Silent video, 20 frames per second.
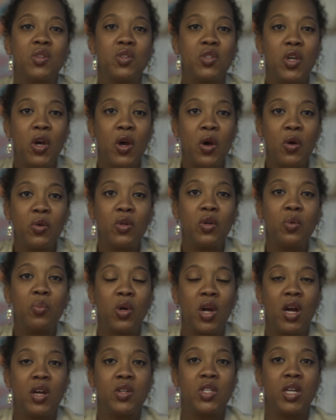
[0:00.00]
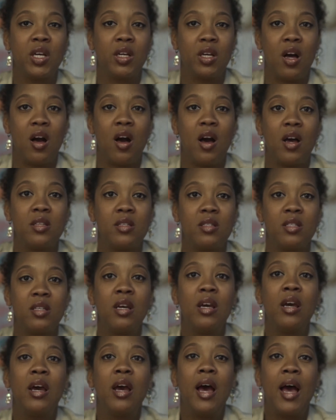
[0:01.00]
the total project cost,
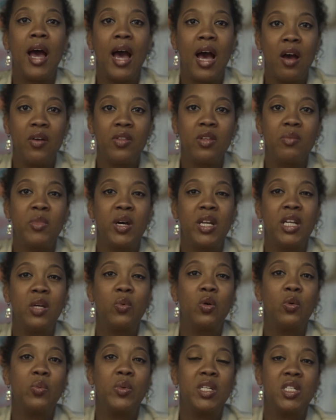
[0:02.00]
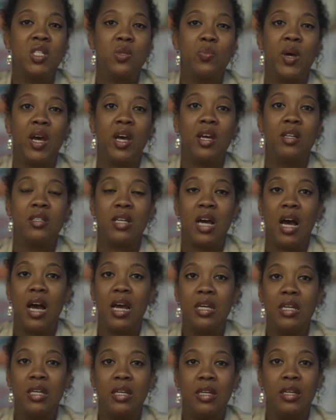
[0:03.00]
how the money will be spent,
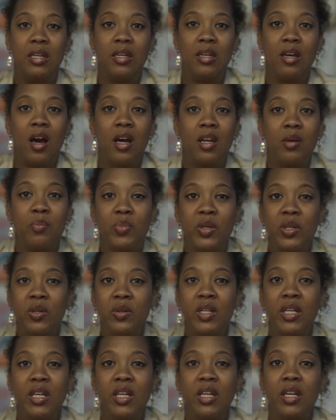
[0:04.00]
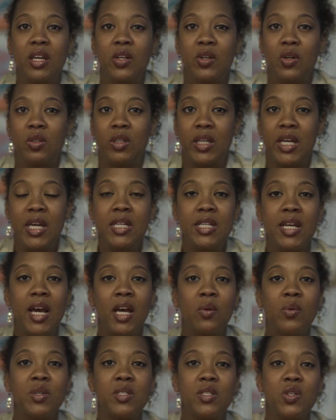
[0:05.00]
i.e., on a building and/or land
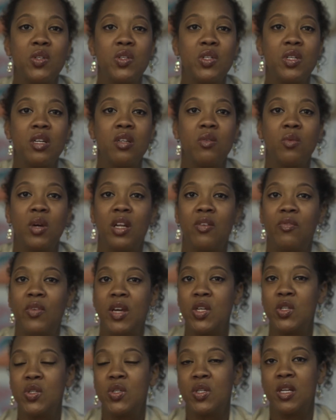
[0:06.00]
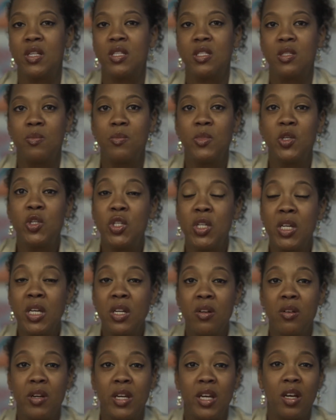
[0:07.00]
acquisition, renovations,
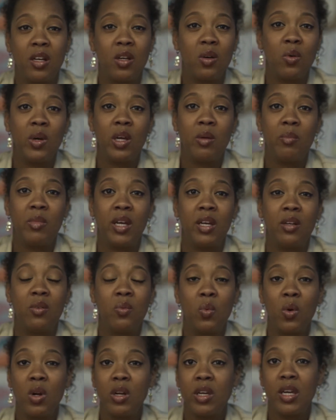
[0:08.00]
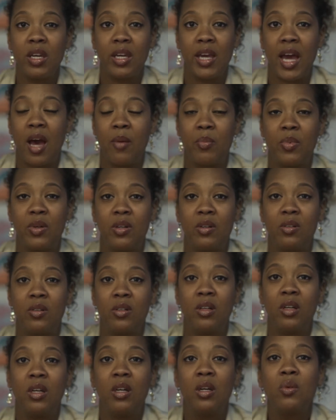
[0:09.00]
machinery, equipment, working capital.
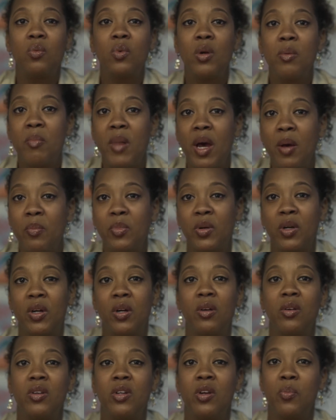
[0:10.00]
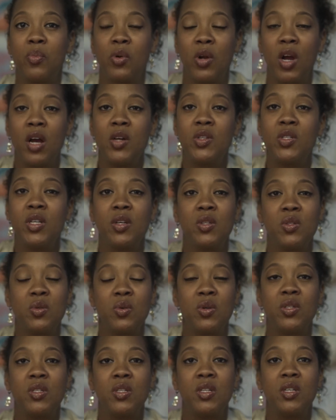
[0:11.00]
Remember, your project
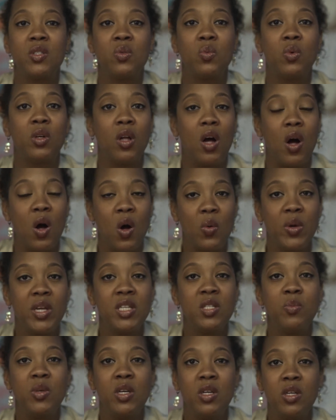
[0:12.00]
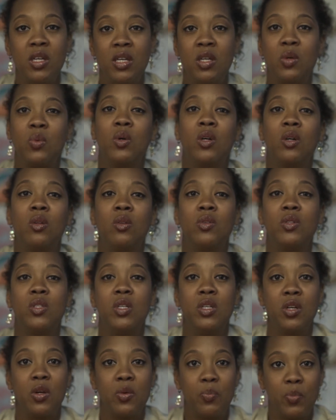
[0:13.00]
sources will always be equal to
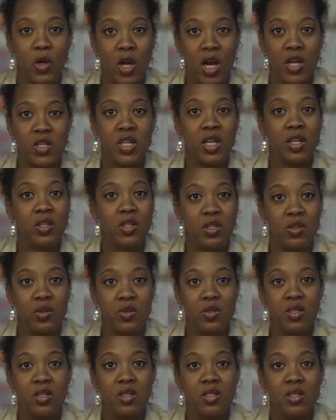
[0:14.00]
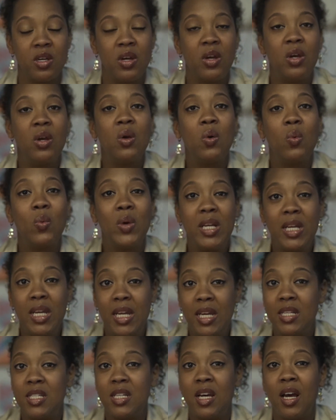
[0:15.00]
your project uses. We
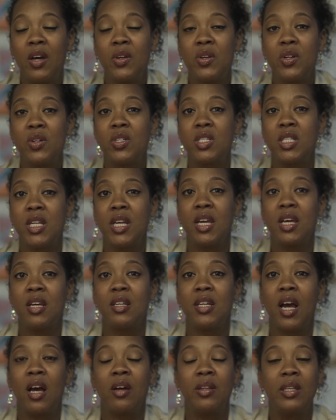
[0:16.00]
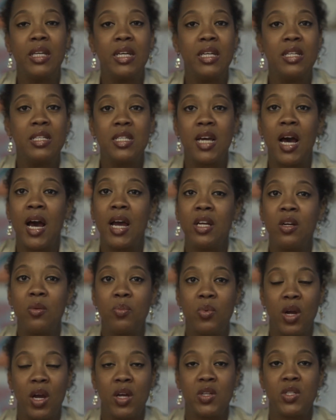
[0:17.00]
need to understand how the entire
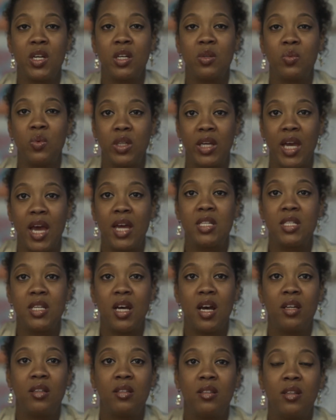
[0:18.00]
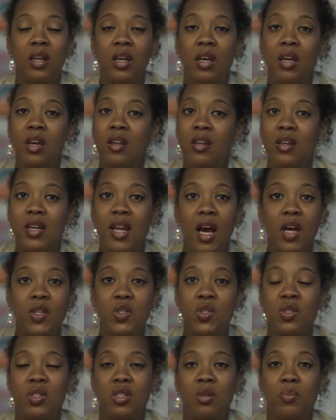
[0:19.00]
project will get done, not
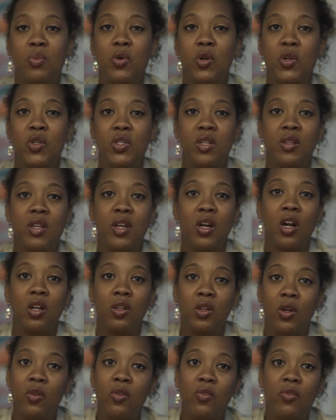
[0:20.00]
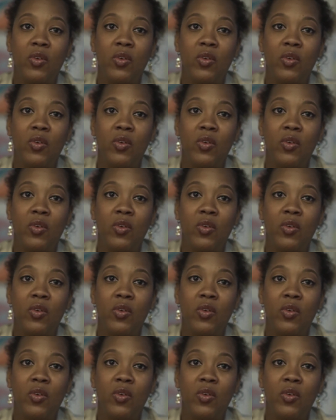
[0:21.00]
just the portion that our loan